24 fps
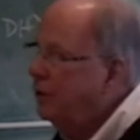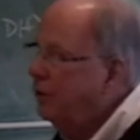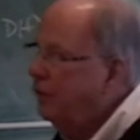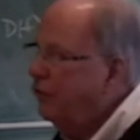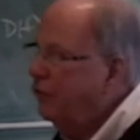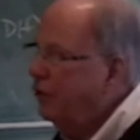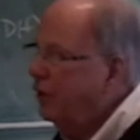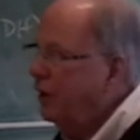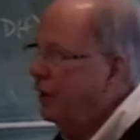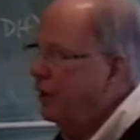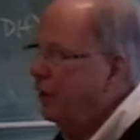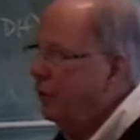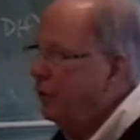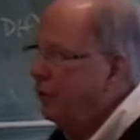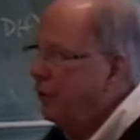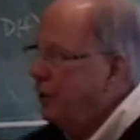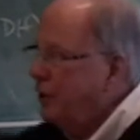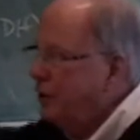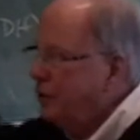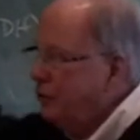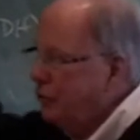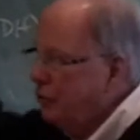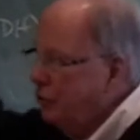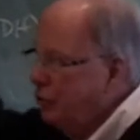different kind of
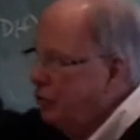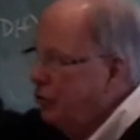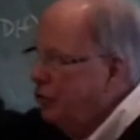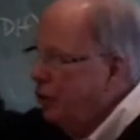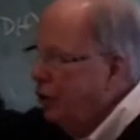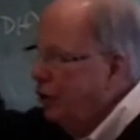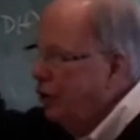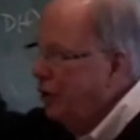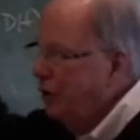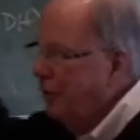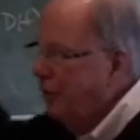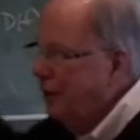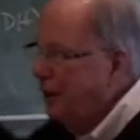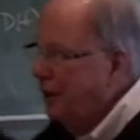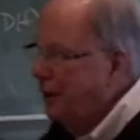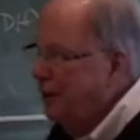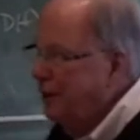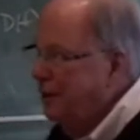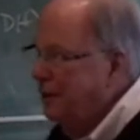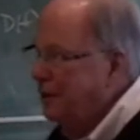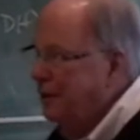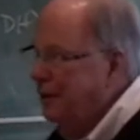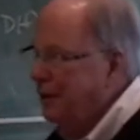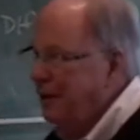rings than you're talking about
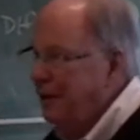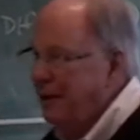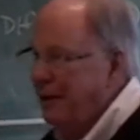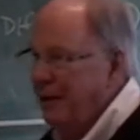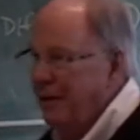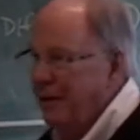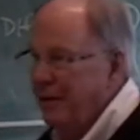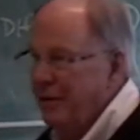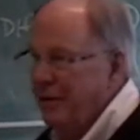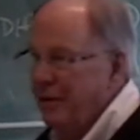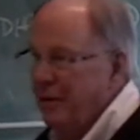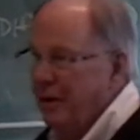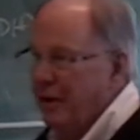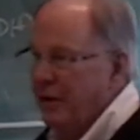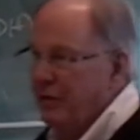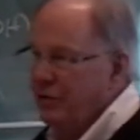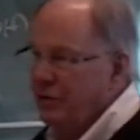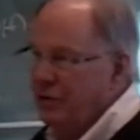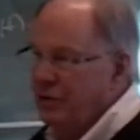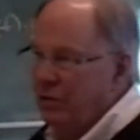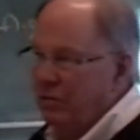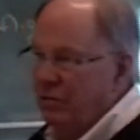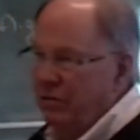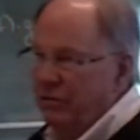here. I know
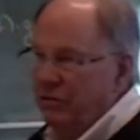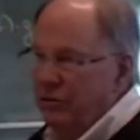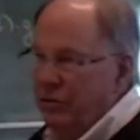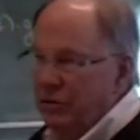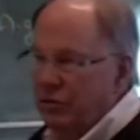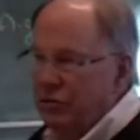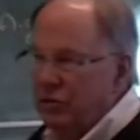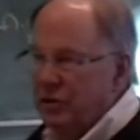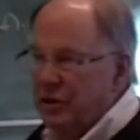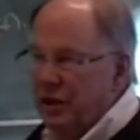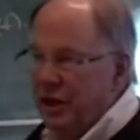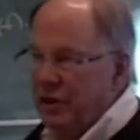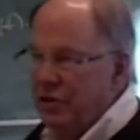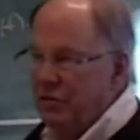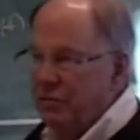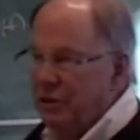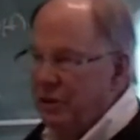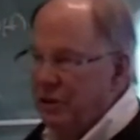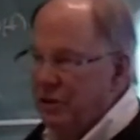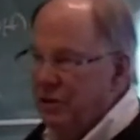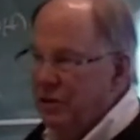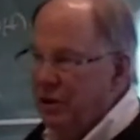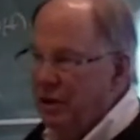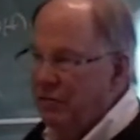some of you interested in
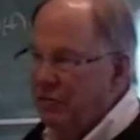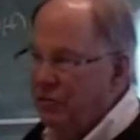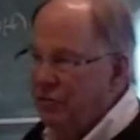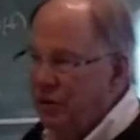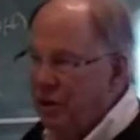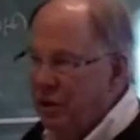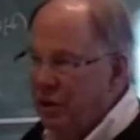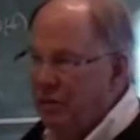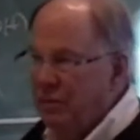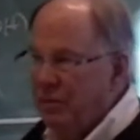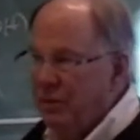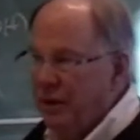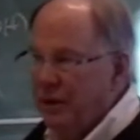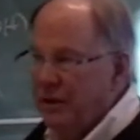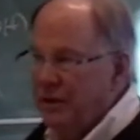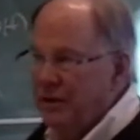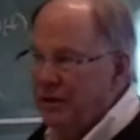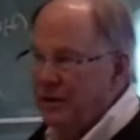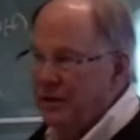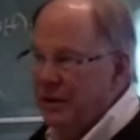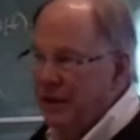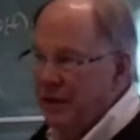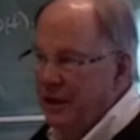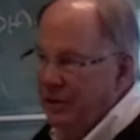algebraic geometry, other
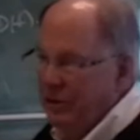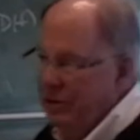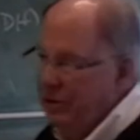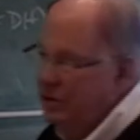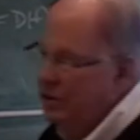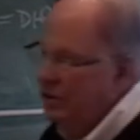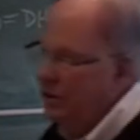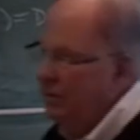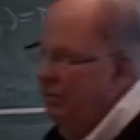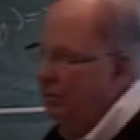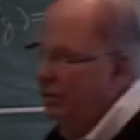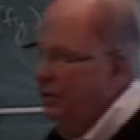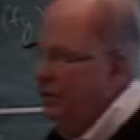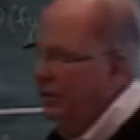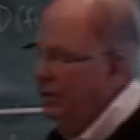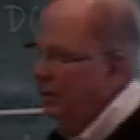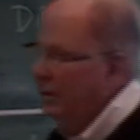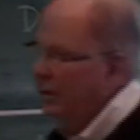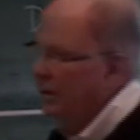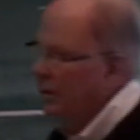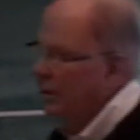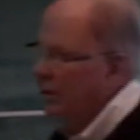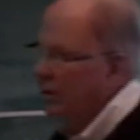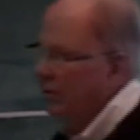places, these can
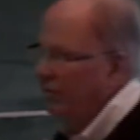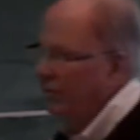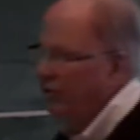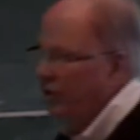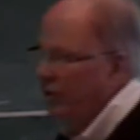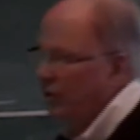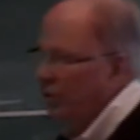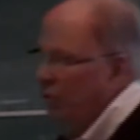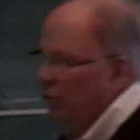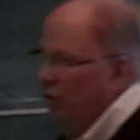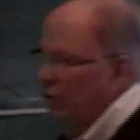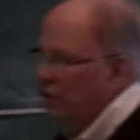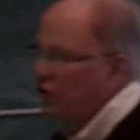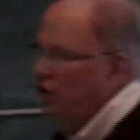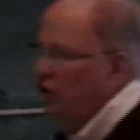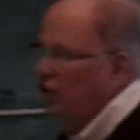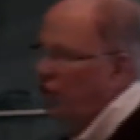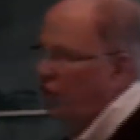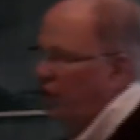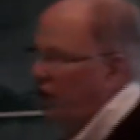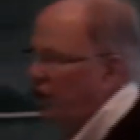be uh, very rigid